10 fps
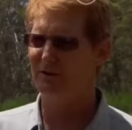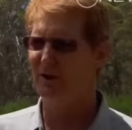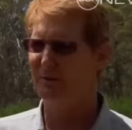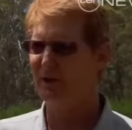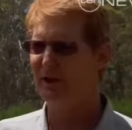
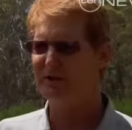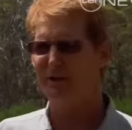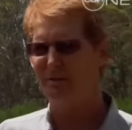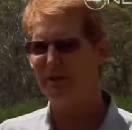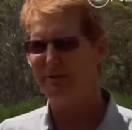Nobody likes to
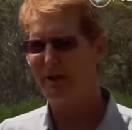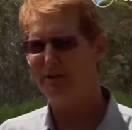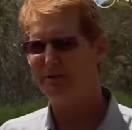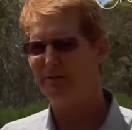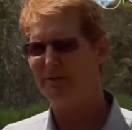speak about
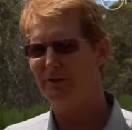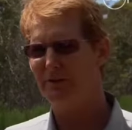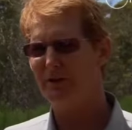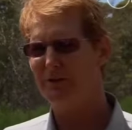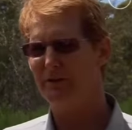the
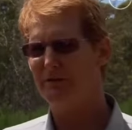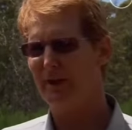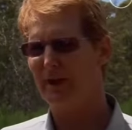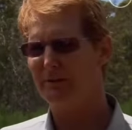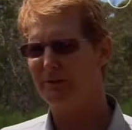extinction of the
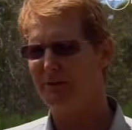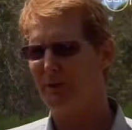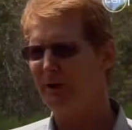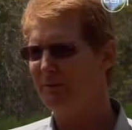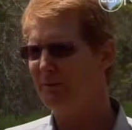animals in the
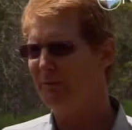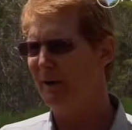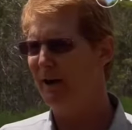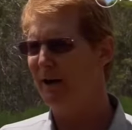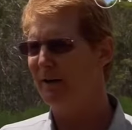wild.
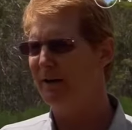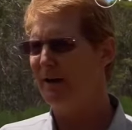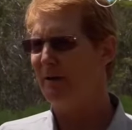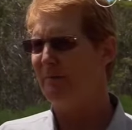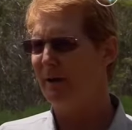Uh,
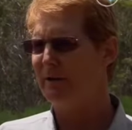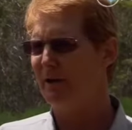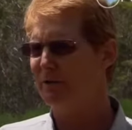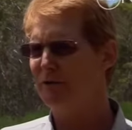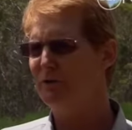but
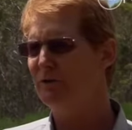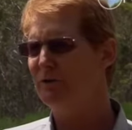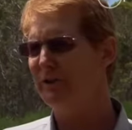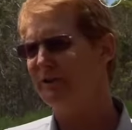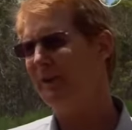uh, good
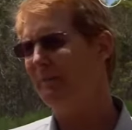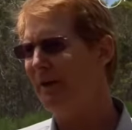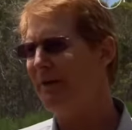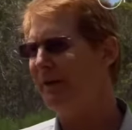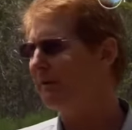news is that by
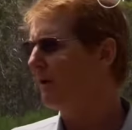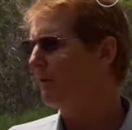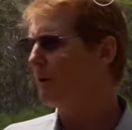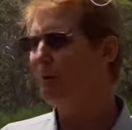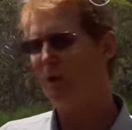then
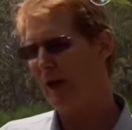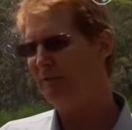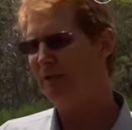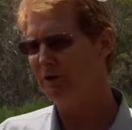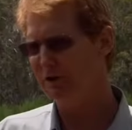we will
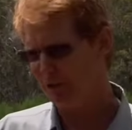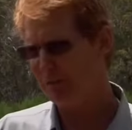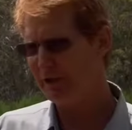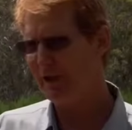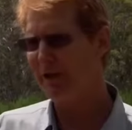have re still
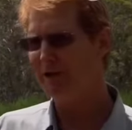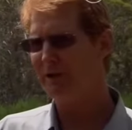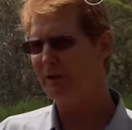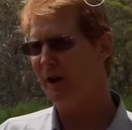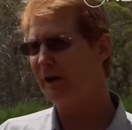retained
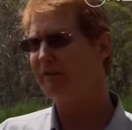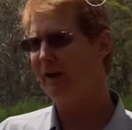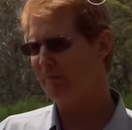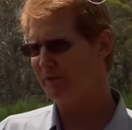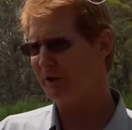
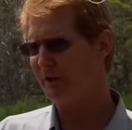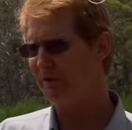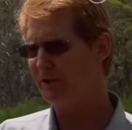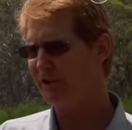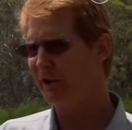95% of
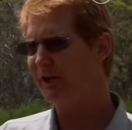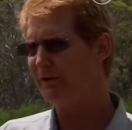the genetic